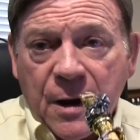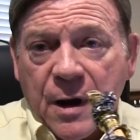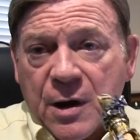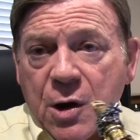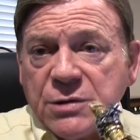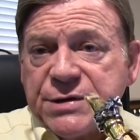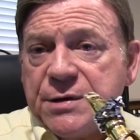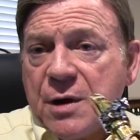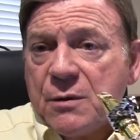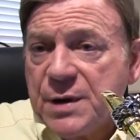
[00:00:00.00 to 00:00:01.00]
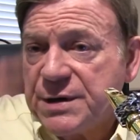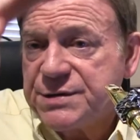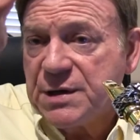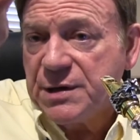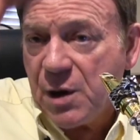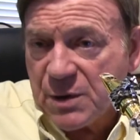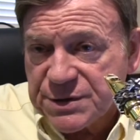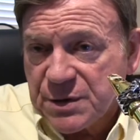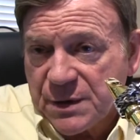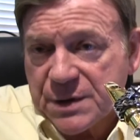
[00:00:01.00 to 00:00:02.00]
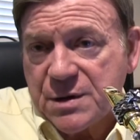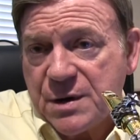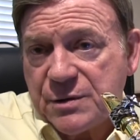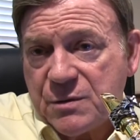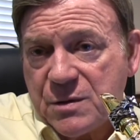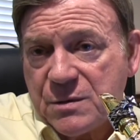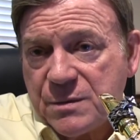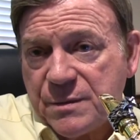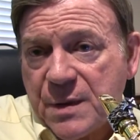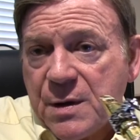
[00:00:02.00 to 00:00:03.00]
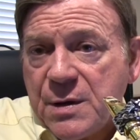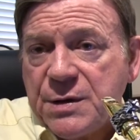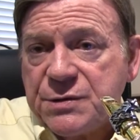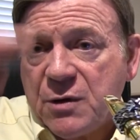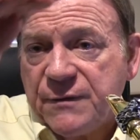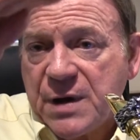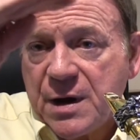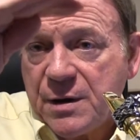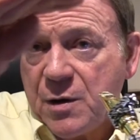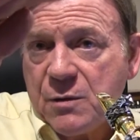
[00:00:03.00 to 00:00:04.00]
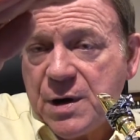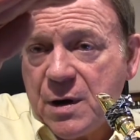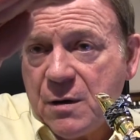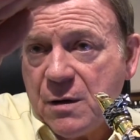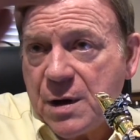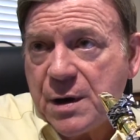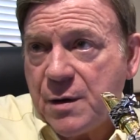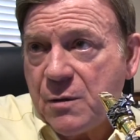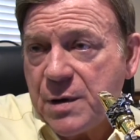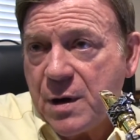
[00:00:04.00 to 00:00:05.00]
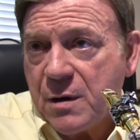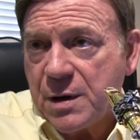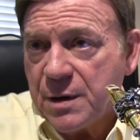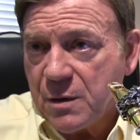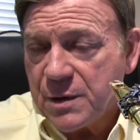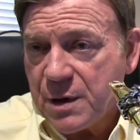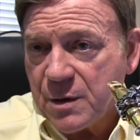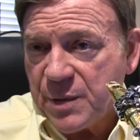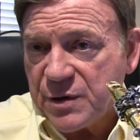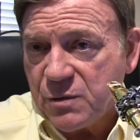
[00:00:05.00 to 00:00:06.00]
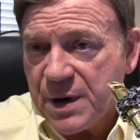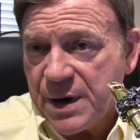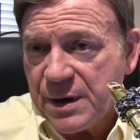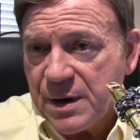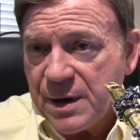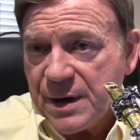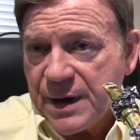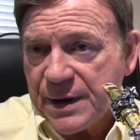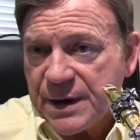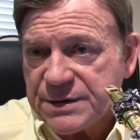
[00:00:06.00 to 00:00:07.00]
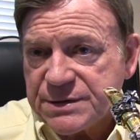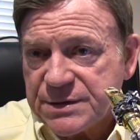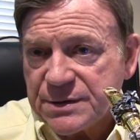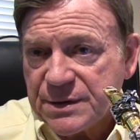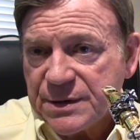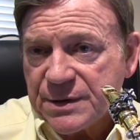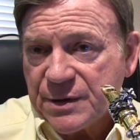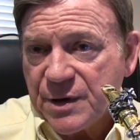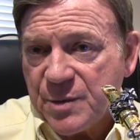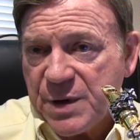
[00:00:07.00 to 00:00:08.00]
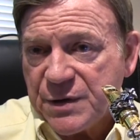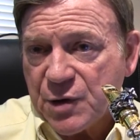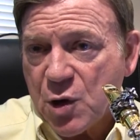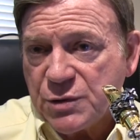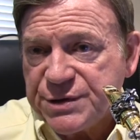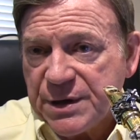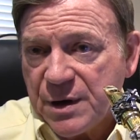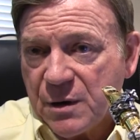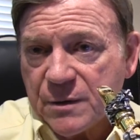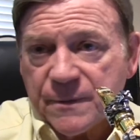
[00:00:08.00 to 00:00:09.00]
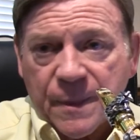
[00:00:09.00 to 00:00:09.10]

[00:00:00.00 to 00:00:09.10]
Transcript: A ghosted note is the lowest note of the contour. So I've got a note here, and a note here, and a note here in between, and it's going to be the ghosted note.